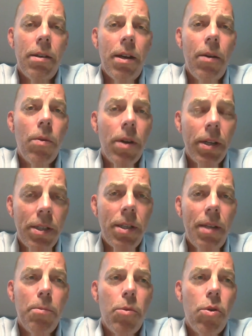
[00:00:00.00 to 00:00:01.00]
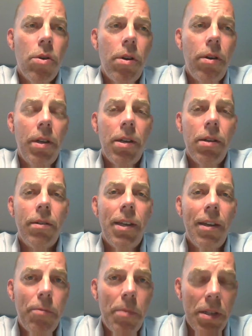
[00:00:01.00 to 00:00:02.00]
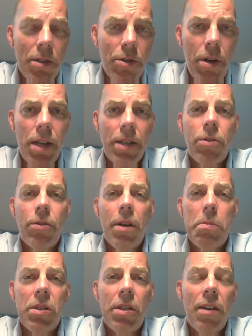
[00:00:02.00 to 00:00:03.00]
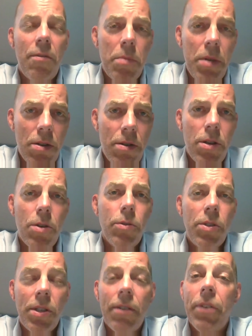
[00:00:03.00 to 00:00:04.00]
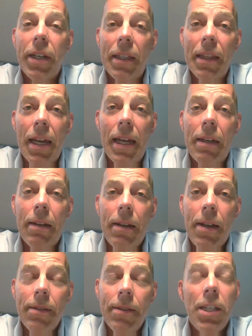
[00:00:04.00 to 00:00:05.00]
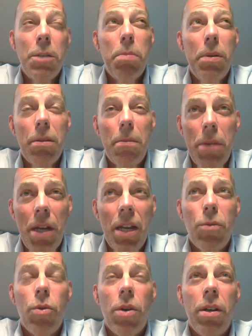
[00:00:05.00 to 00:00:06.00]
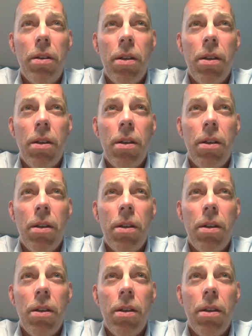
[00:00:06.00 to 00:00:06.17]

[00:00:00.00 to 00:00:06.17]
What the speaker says: I want to see more, you know, give me the transcripts, give me your notes, stuff like that. That's been the main one.